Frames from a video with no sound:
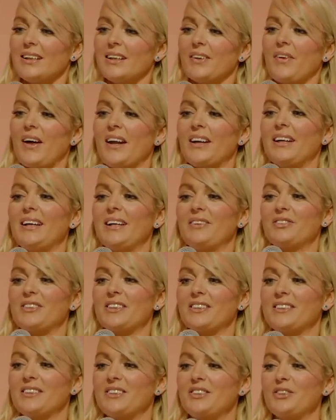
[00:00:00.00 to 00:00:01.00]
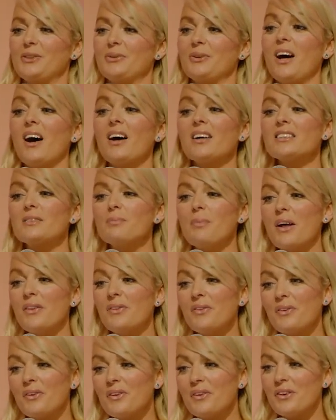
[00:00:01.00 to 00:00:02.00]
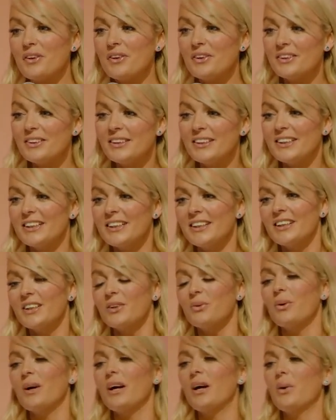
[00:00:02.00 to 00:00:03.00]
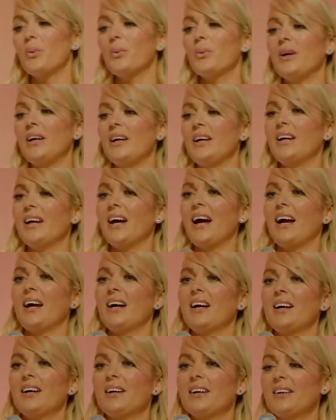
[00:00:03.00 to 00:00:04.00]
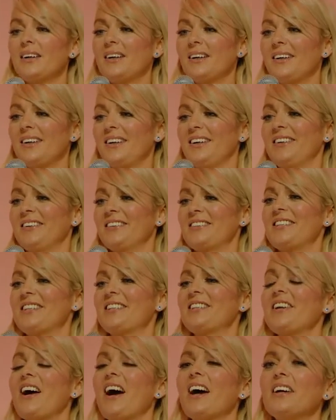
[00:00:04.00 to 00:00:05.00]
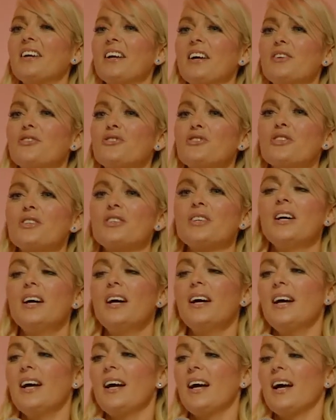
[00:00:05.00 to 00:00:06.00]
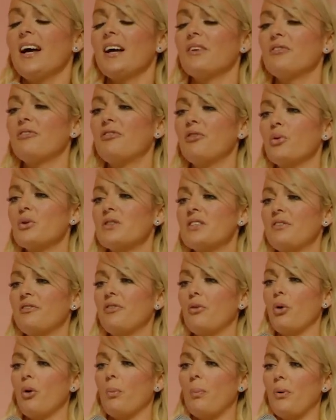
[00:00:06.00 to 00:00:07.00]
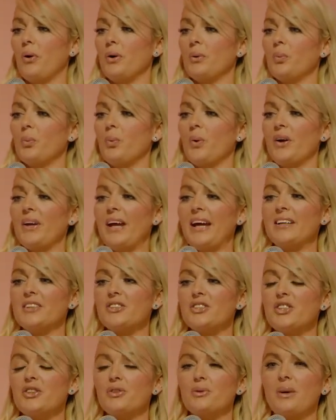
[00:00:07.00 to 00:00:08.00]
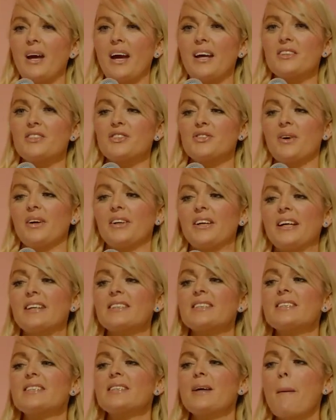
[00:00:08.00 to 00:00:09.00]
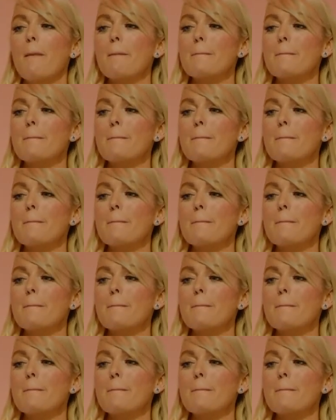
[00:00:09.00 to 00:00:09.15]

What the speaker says: that leaves us to last month, where we did 944.182 case credits,